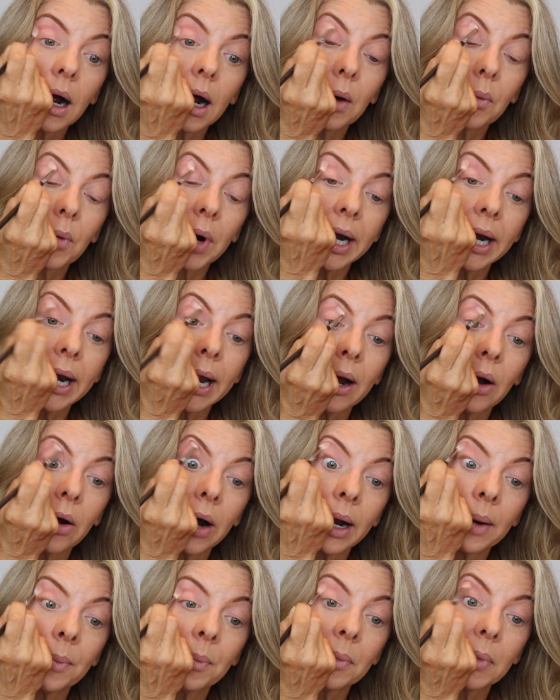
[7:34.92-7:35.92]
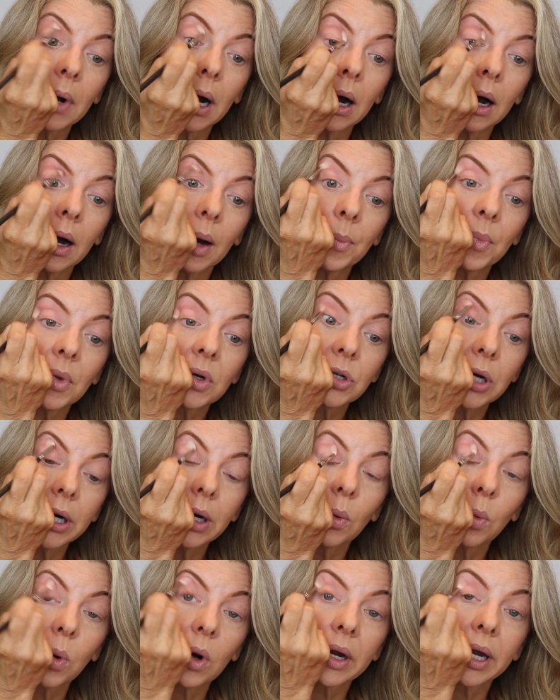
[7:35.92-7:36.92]
Right now I'm trying
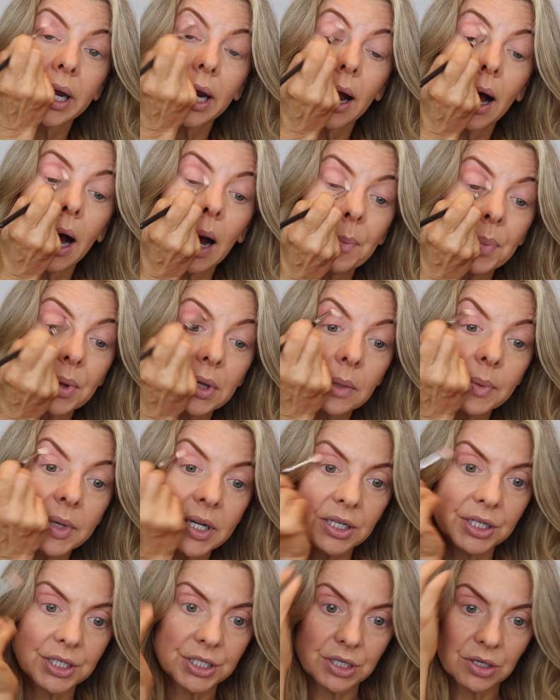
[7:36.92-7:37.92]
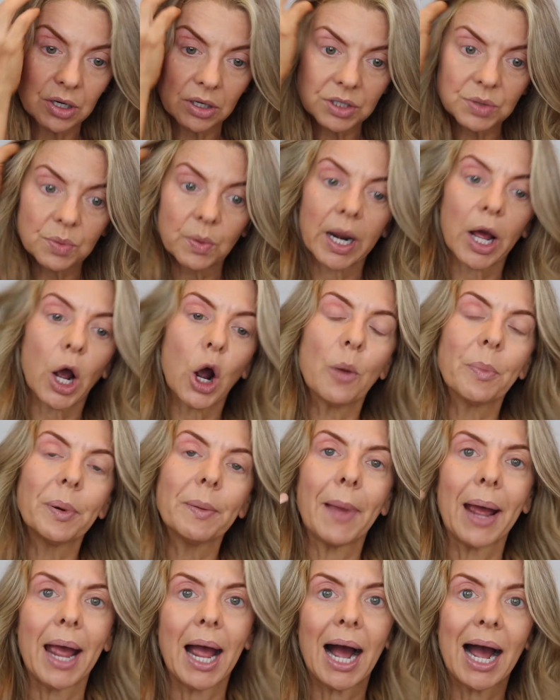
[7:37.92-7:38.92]
to work it up a little bit. Did you notice when I opened
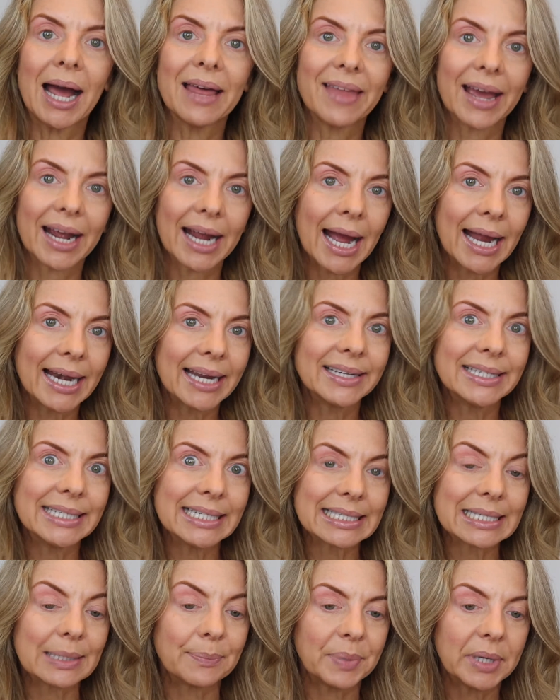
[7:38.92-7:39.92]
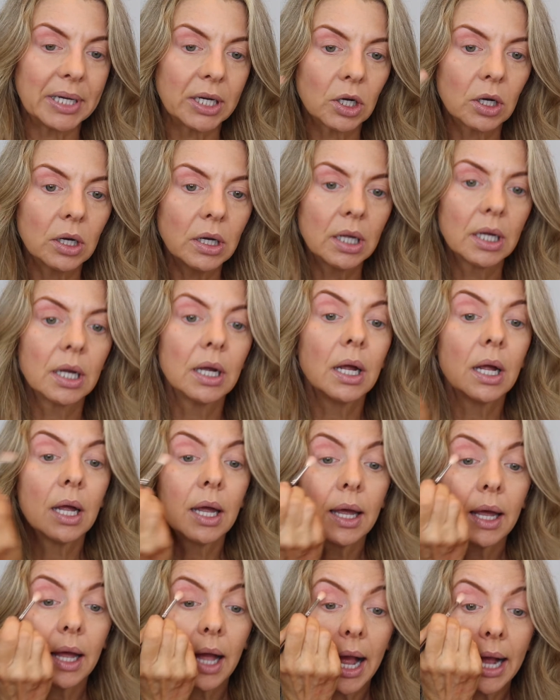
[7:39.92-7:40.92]
my eye that kind of disappeared?
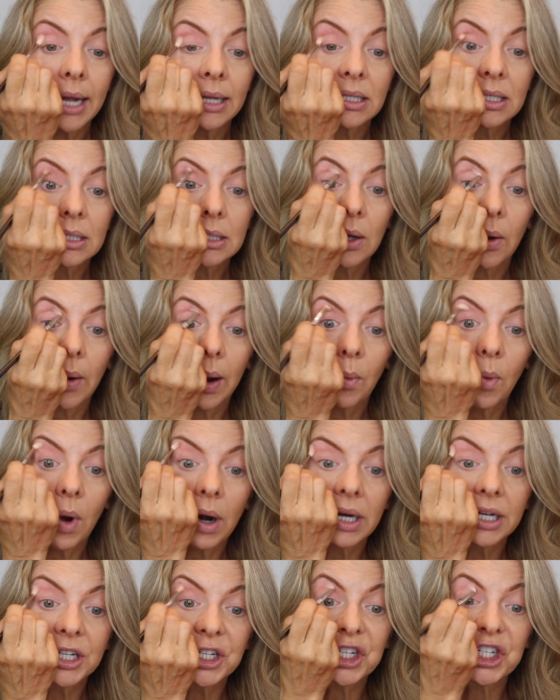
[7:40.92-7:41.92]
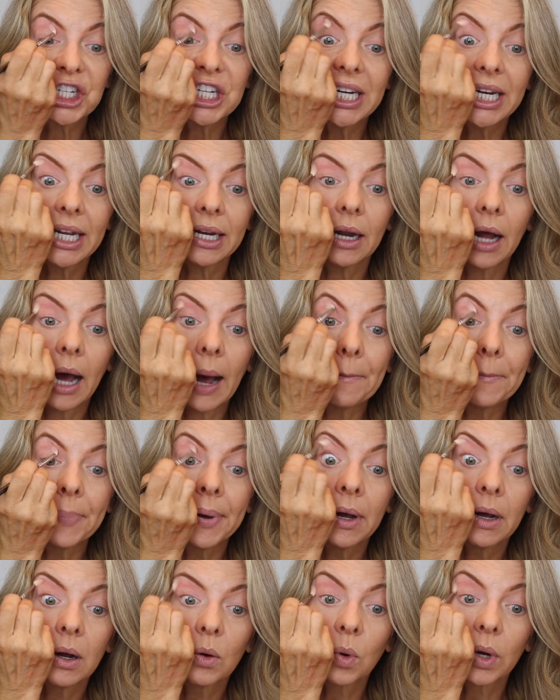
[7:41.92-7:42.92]
And so I wanted to sheet it up,
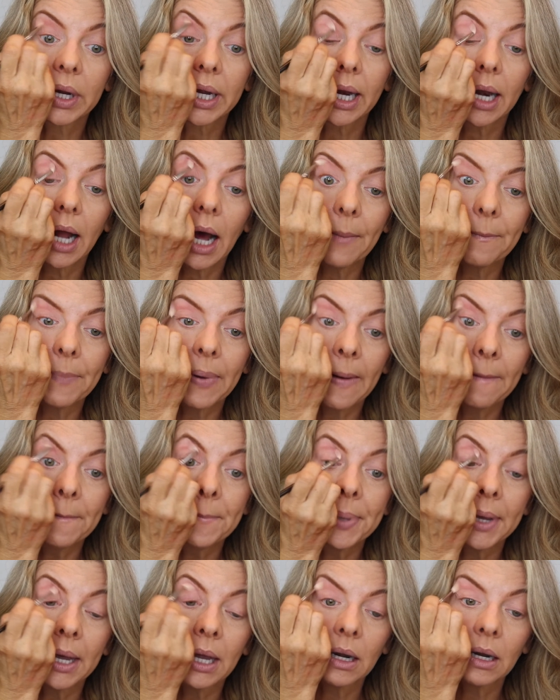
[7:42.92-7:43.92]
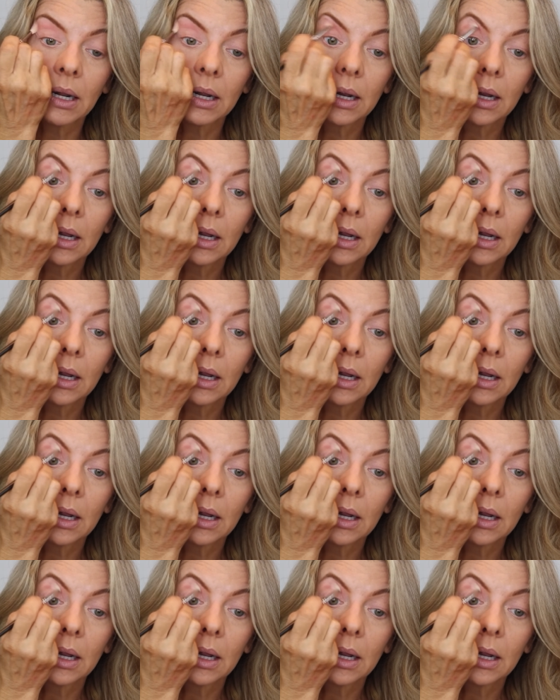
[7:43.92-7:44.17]
work it up a bit,